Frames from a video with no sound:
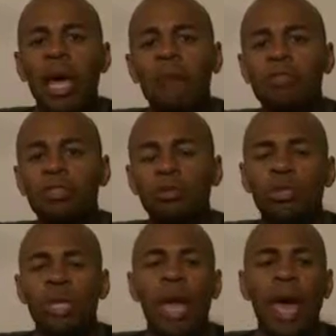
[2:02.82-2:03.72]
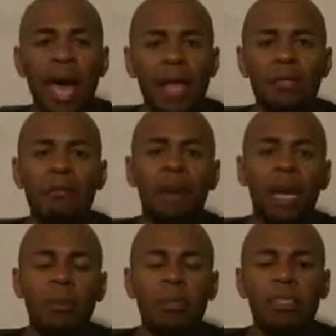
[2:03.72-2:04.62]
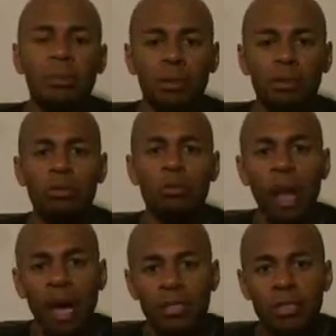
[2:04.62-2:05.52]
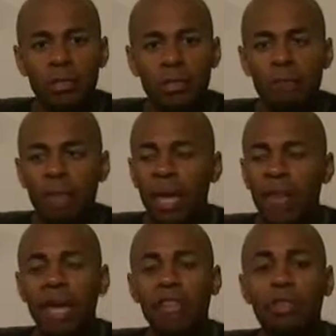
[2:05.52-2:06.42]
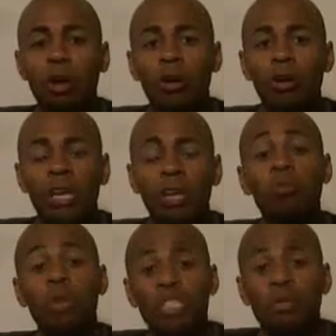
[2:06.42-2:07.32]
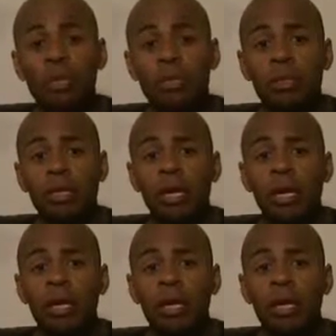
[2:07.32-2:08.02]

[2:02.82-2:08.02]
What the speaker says: have to do is add some vitamins and minerals back to it. And that's called enrichment.